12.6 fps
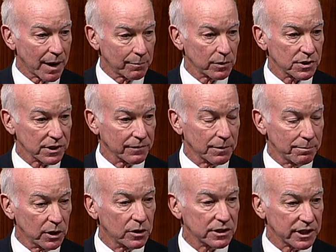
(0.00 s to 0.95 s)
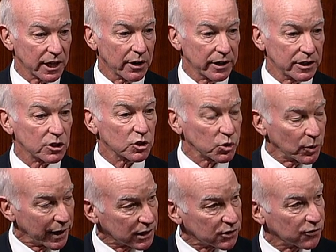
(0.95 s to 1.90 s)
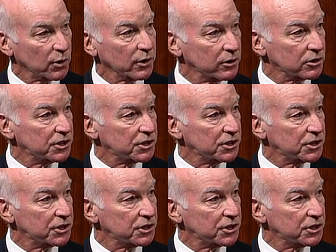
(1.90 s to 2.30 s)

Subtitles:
members of the military to transfer